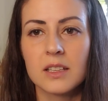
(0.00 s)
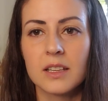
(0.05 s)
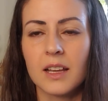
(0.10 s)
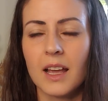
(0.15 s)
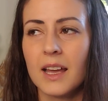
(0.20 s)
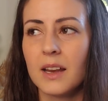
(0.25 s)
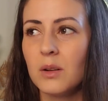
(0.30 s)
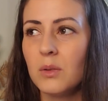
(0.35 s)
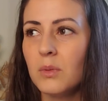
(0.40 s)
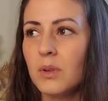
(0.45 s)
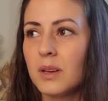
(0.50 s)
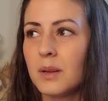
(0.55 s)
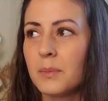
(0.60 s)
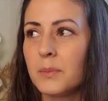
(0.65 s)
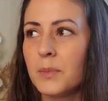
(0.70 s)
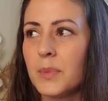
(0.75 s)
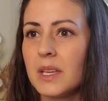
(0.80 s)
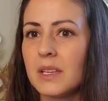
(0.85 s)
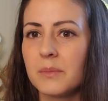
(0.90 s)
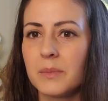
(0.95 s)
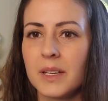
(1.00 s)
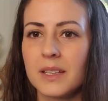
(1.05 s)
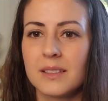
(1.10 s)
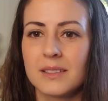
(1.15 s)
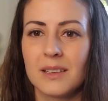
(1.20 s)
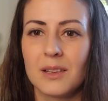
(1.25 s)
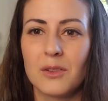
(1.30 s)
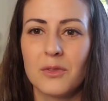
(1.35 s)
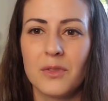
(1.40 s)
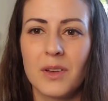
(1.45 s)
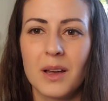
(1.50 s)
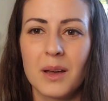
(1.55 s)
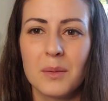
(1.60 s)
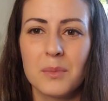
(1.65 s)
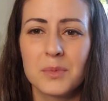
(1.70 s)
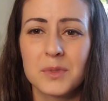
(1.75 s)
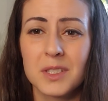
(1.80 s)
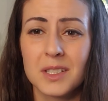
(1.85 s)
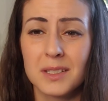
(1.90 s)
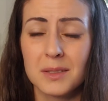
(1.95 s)
Like, I don't want to beat myself
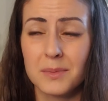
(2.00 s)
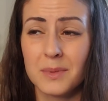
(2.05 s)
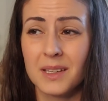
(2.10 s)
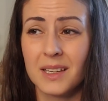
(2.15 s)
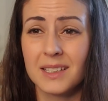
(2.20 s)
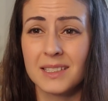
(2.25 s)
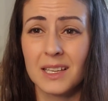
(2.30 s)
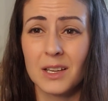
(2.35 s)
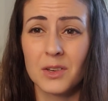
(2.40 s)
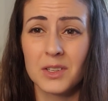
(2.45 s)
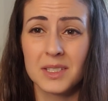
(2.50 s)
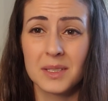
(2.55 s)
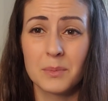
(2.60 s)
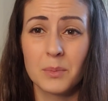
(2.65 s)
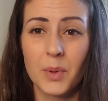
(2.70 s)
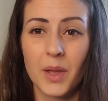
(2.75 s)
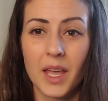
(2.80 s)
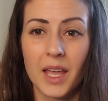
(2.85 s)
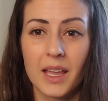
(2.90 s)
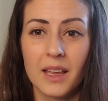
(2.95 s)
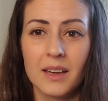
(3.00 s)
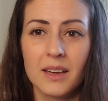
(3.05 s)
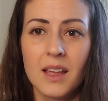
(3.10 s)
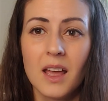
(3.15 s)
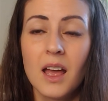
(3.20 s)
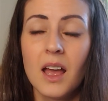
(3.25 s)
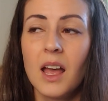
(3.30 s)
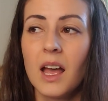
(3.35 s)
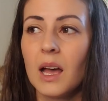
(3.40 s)
up just because I was in pain.